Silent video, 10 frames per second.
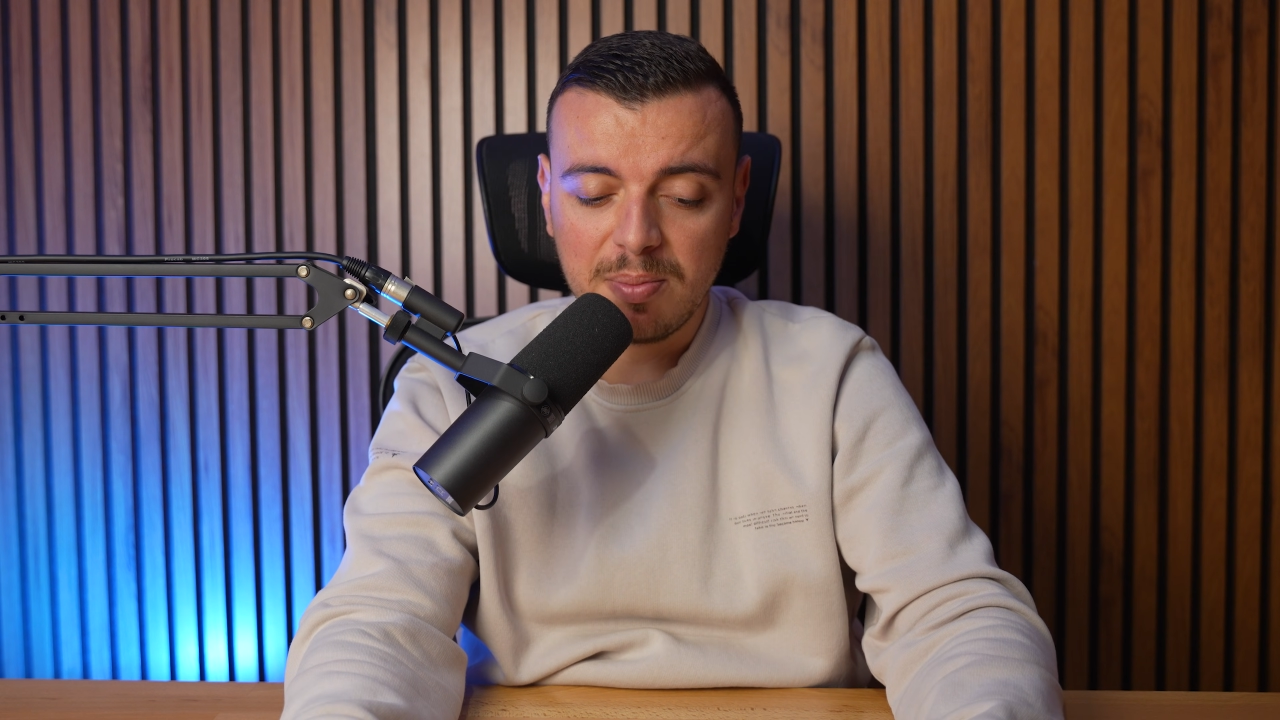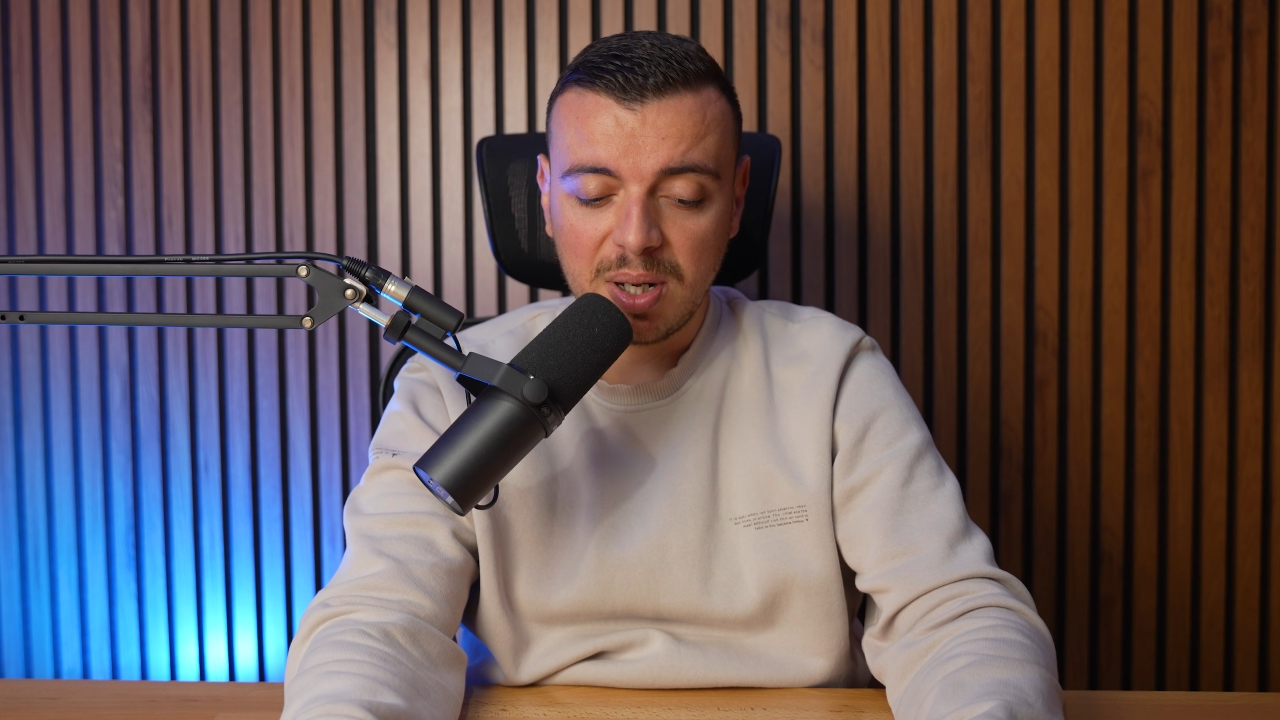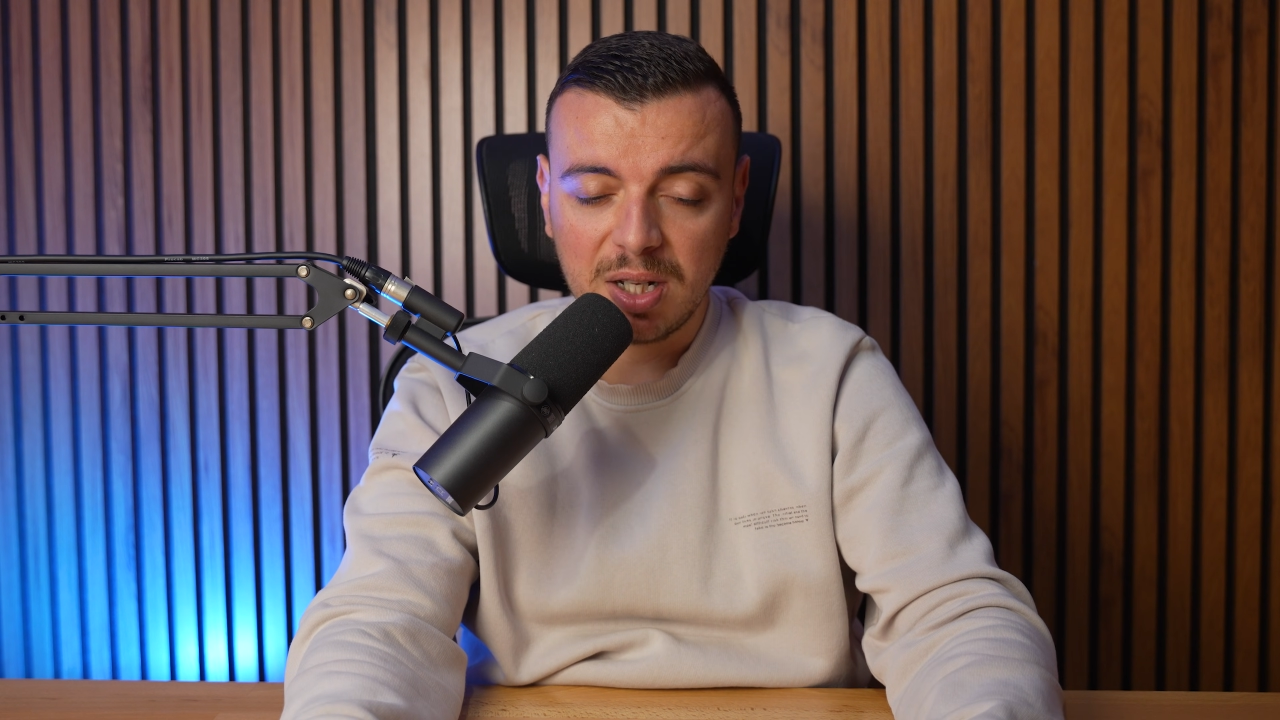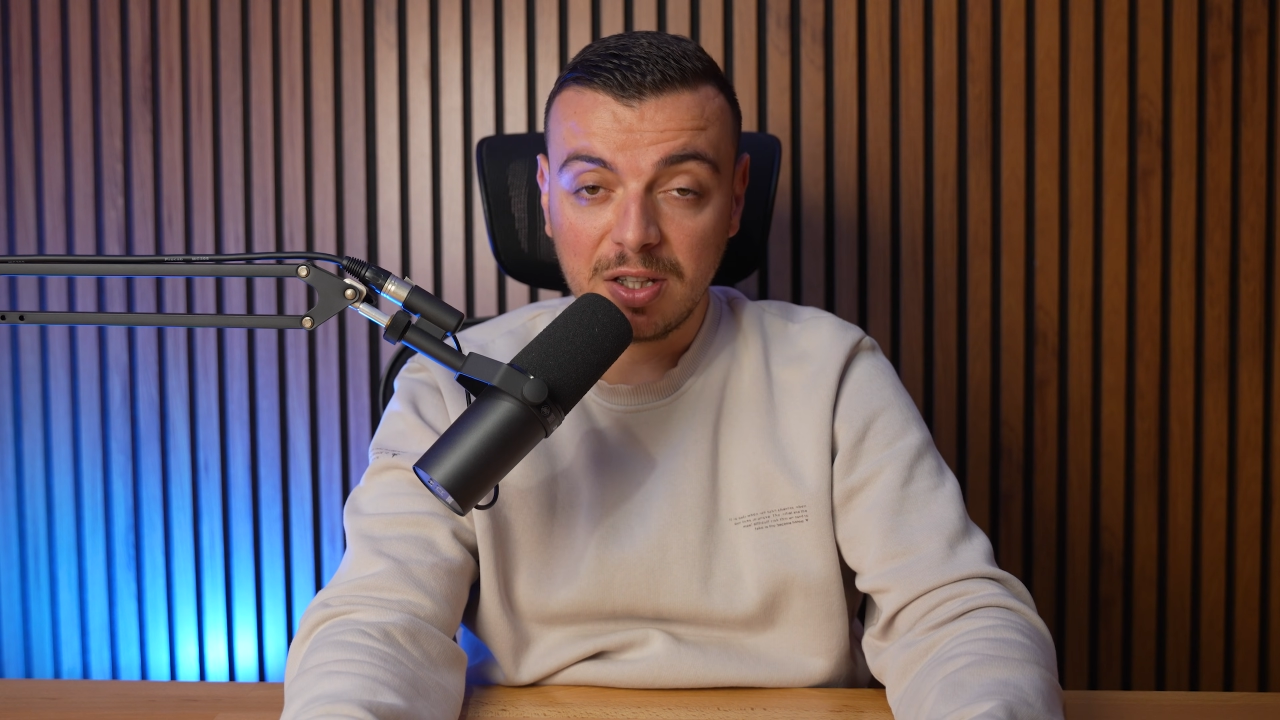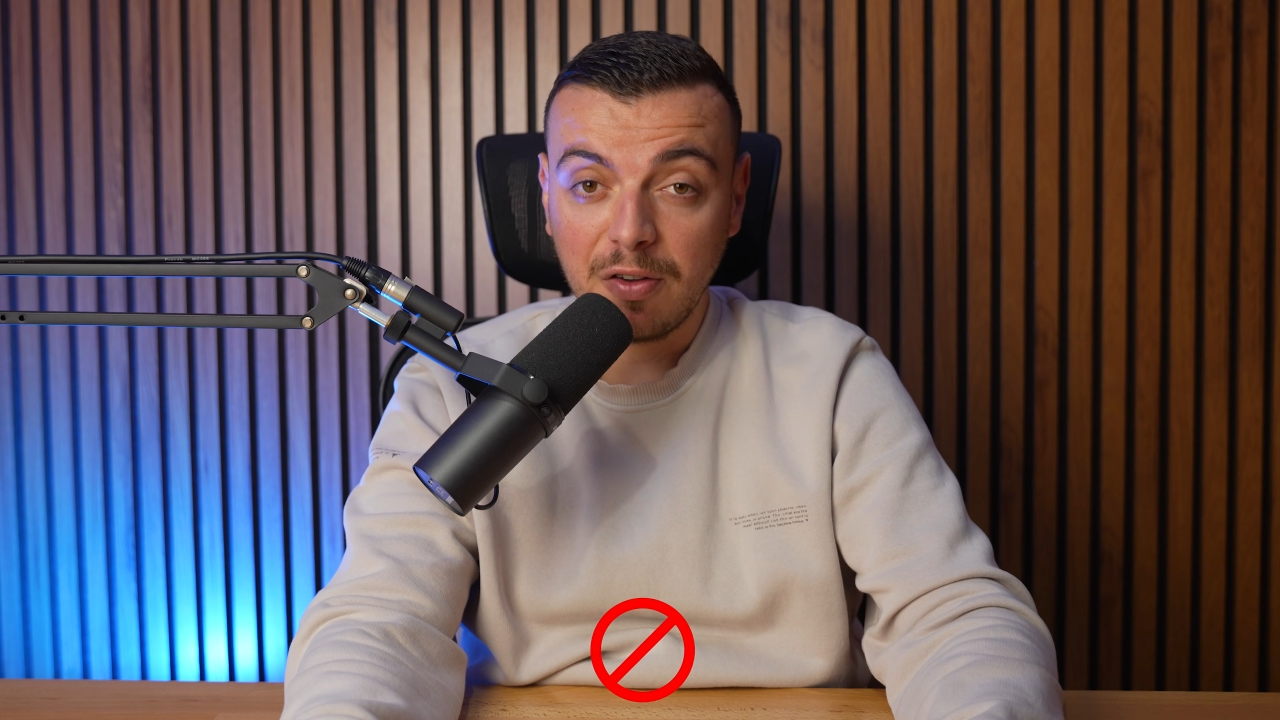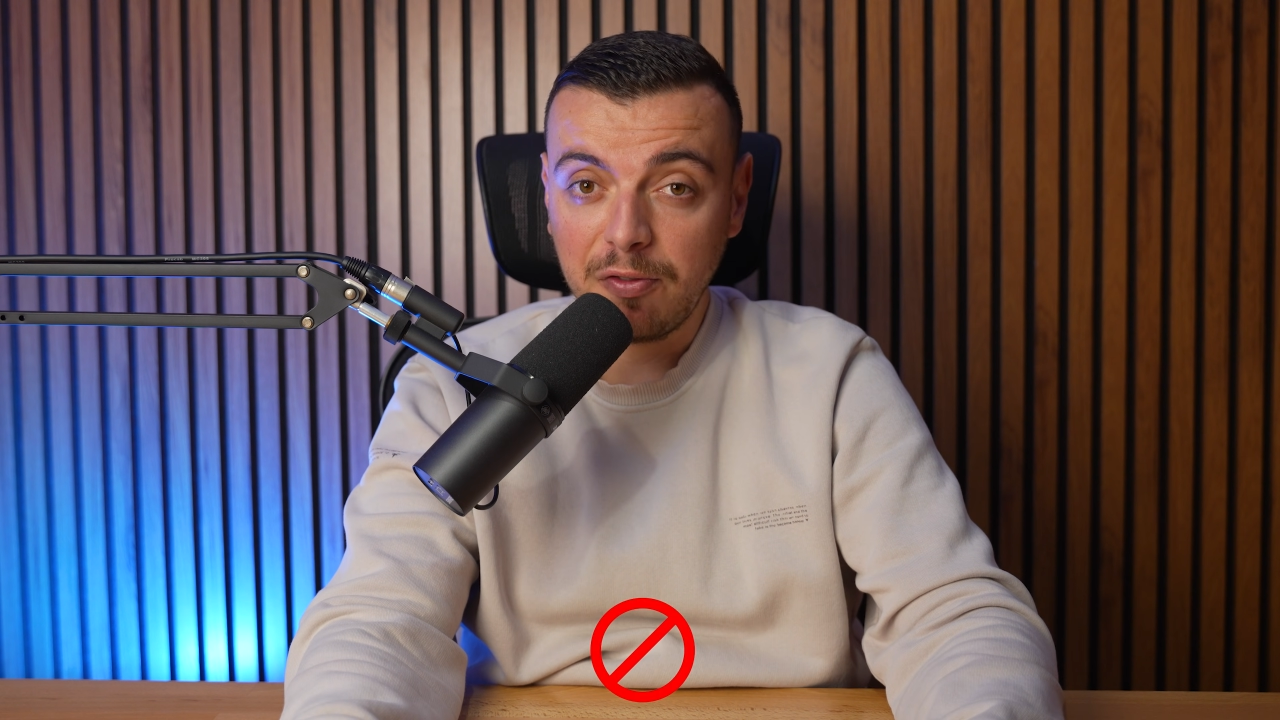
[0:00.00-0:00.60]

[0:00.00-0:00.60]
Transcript: but